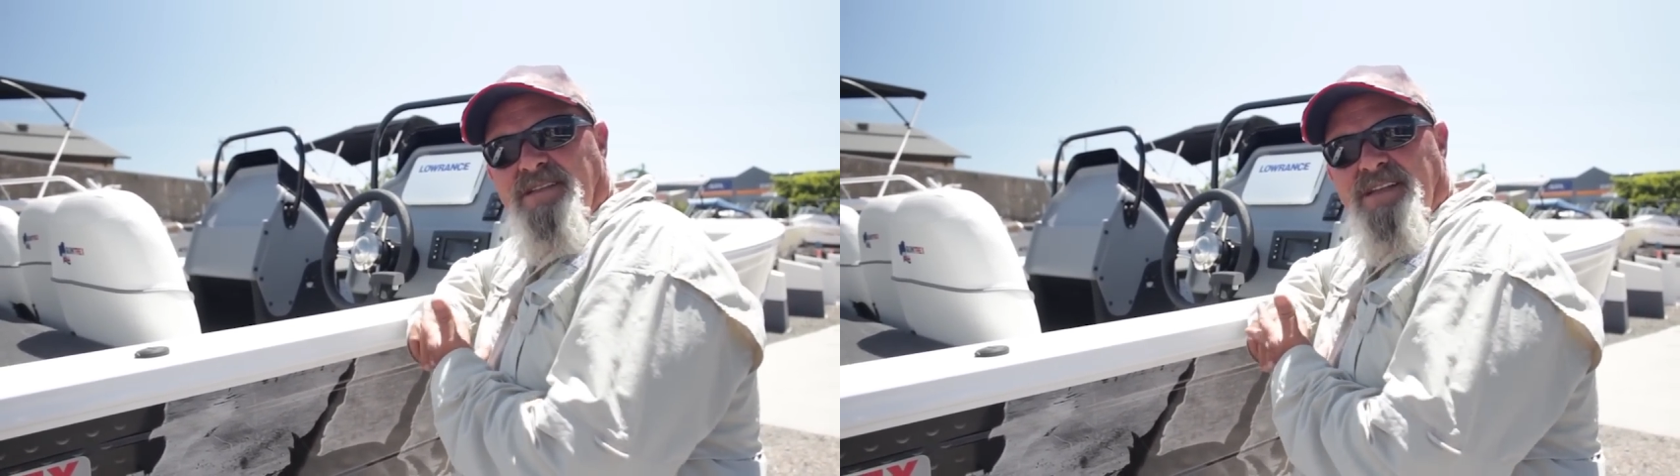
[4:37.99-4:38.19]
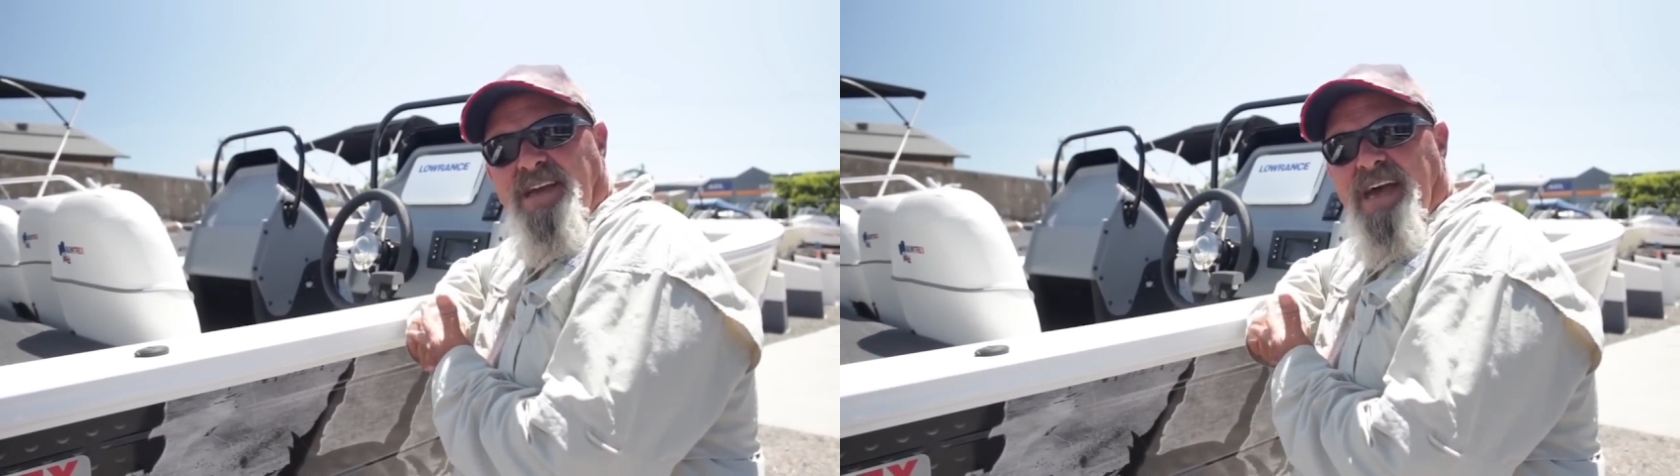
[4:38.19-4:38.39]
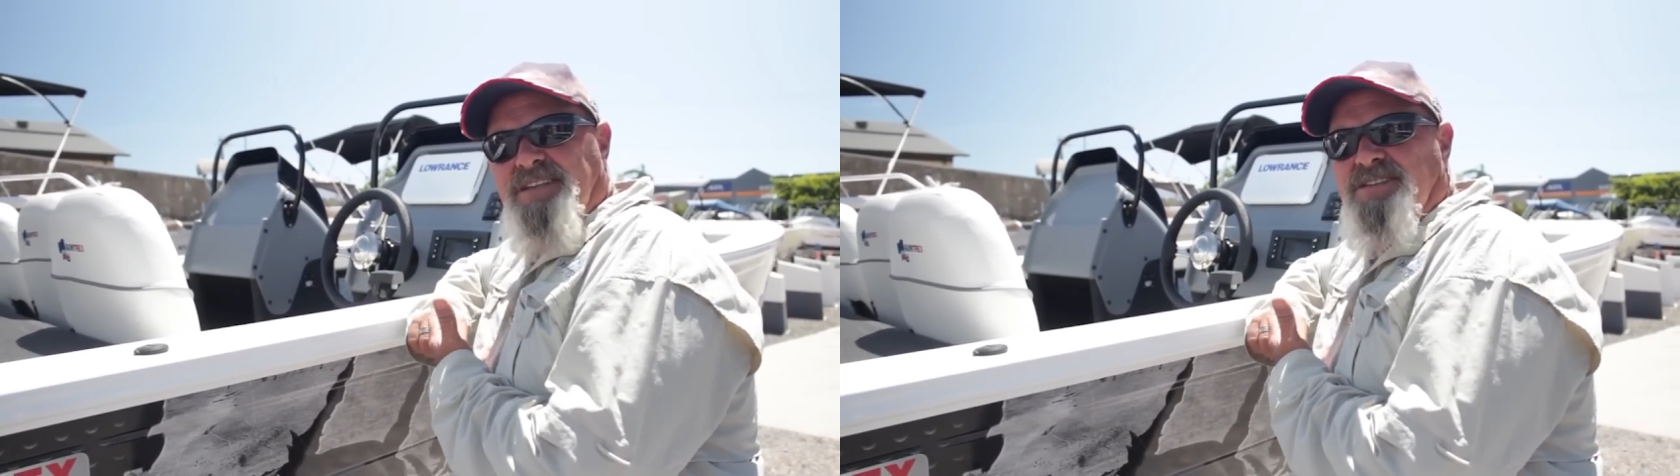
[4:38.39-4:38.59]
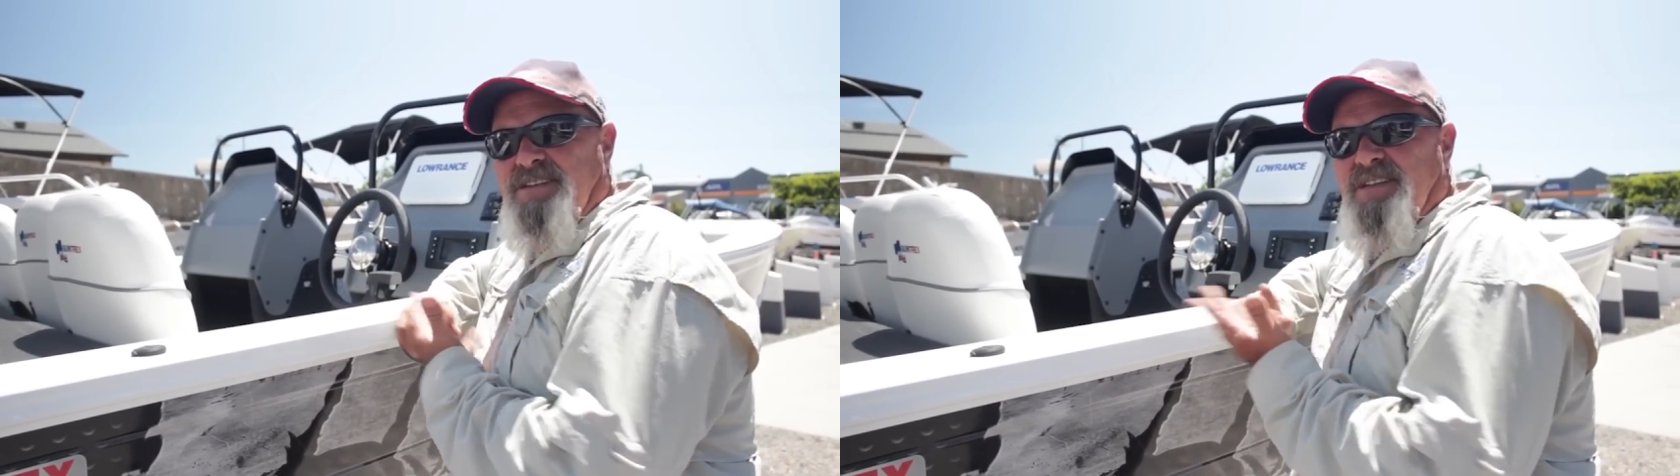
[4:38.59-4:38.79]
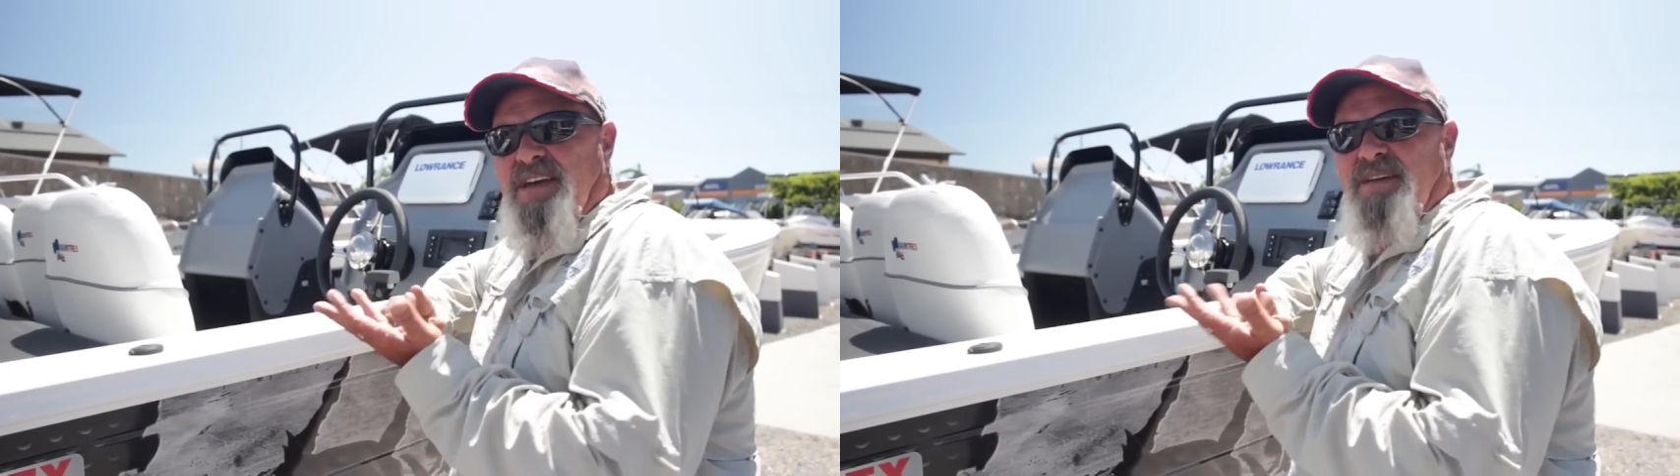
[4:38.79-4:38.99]
to catch
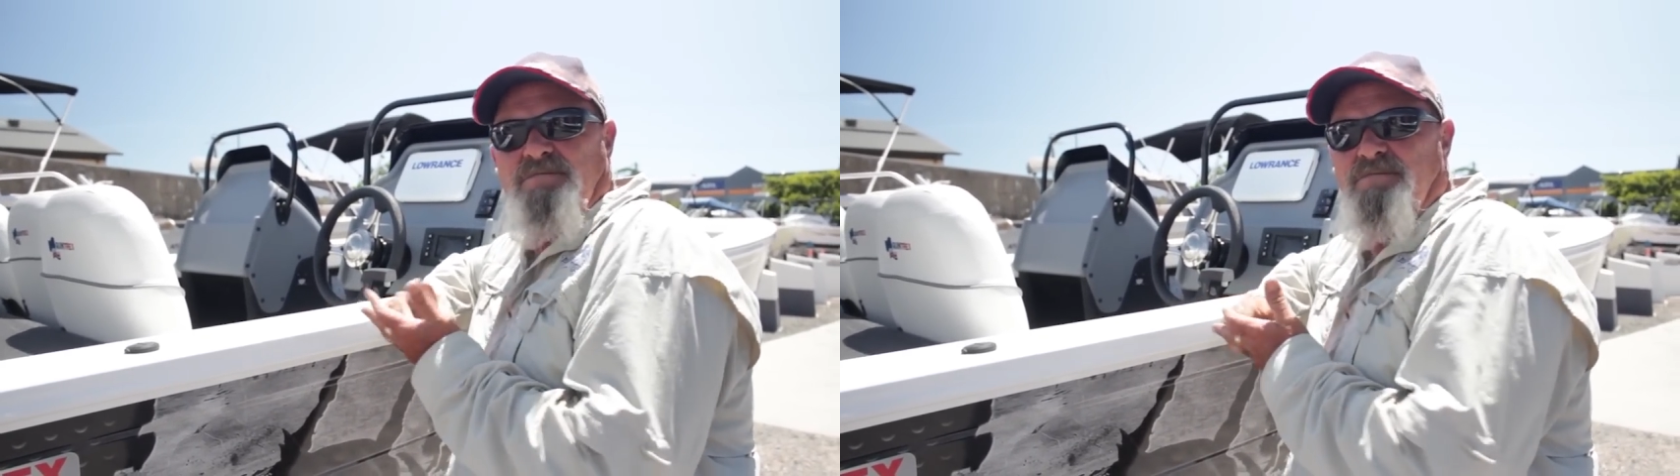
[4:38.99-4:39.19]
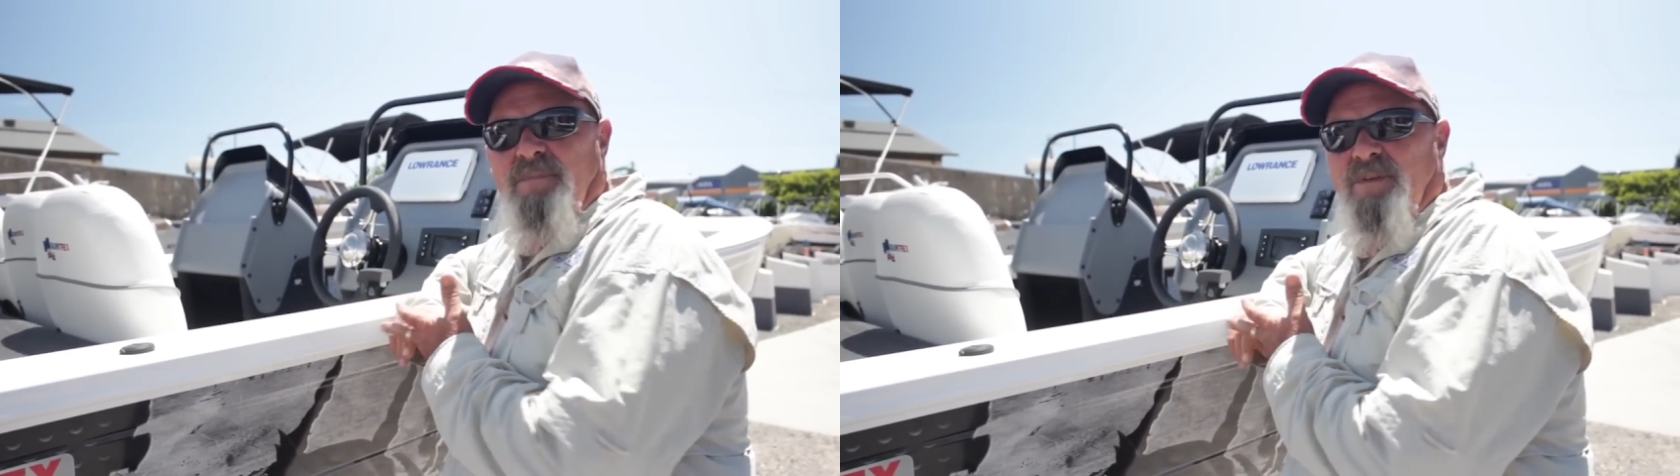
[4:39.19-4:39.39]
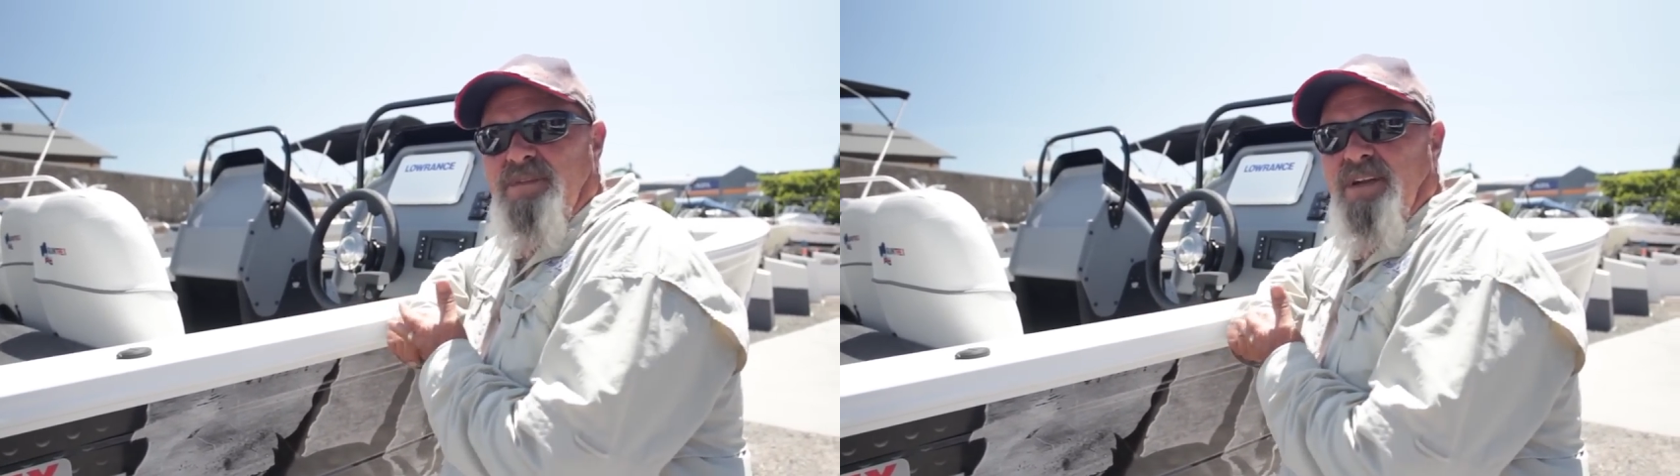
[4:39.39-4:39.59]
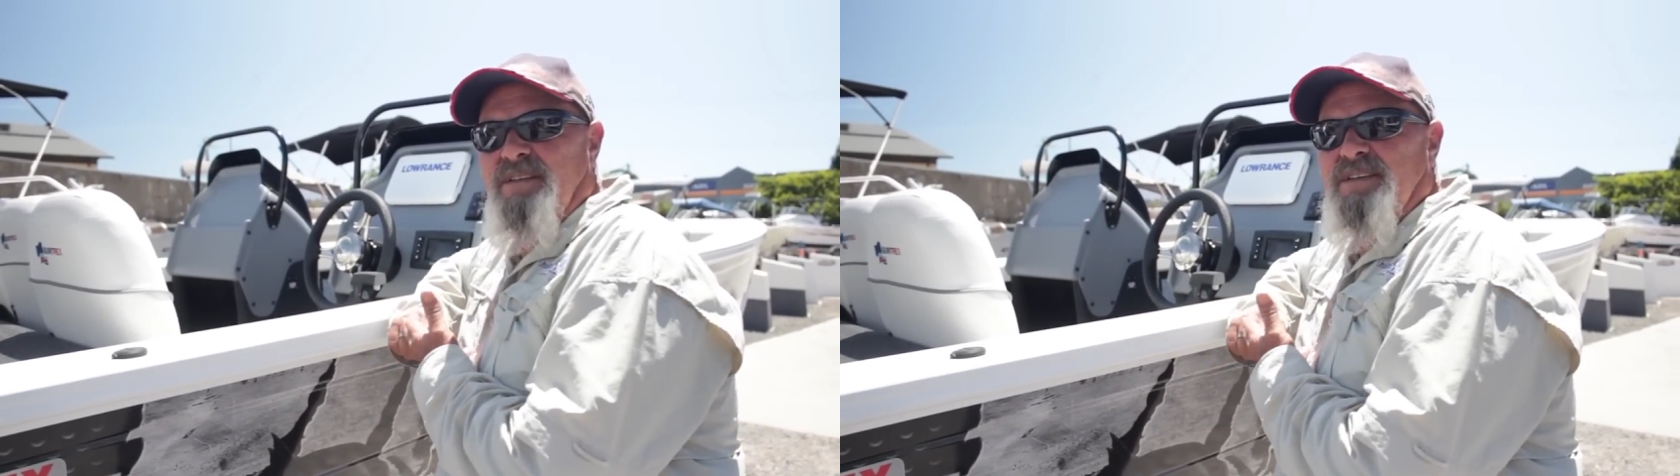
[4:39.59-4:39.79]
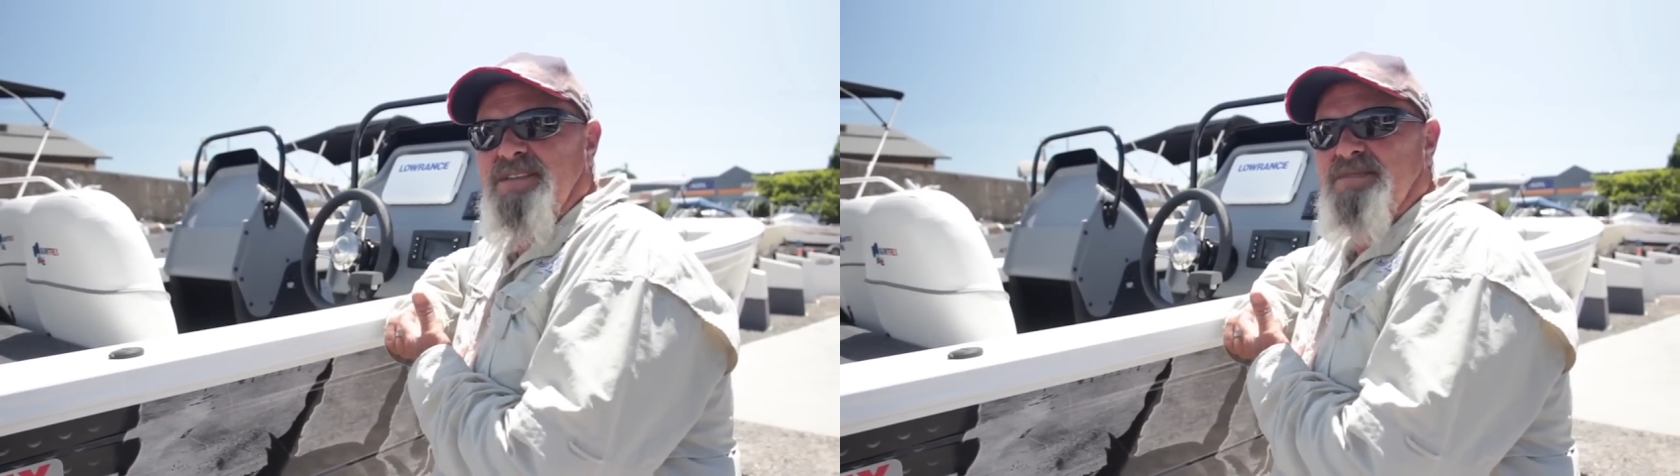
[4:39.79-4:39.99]
in there you know
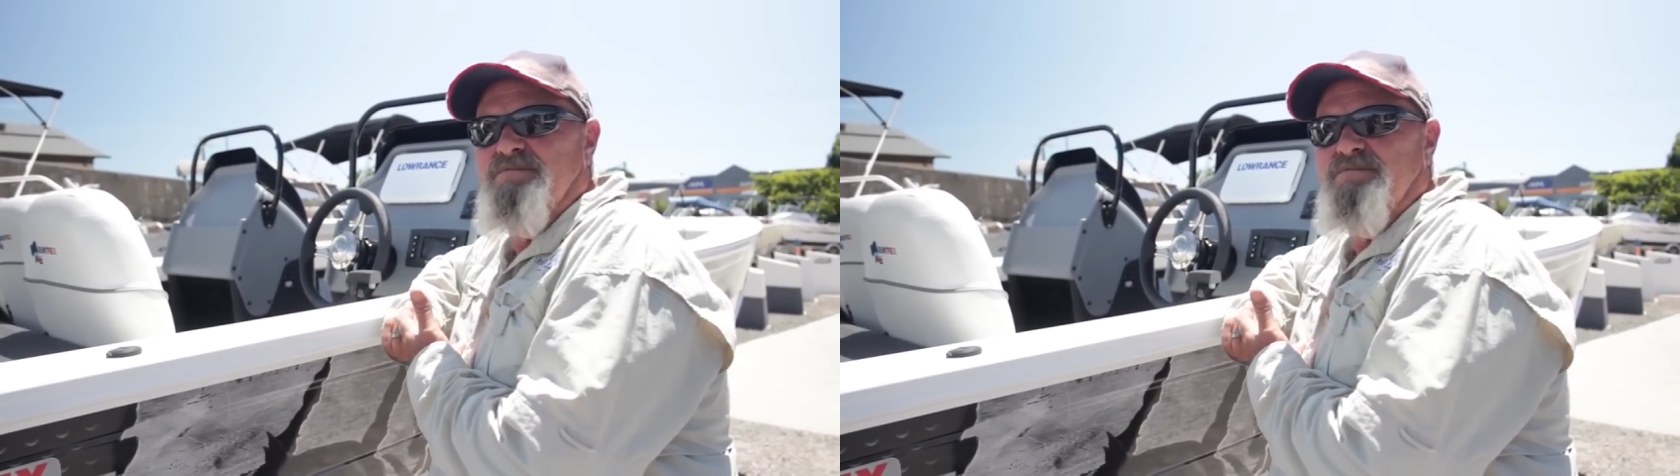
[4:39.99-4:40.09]
these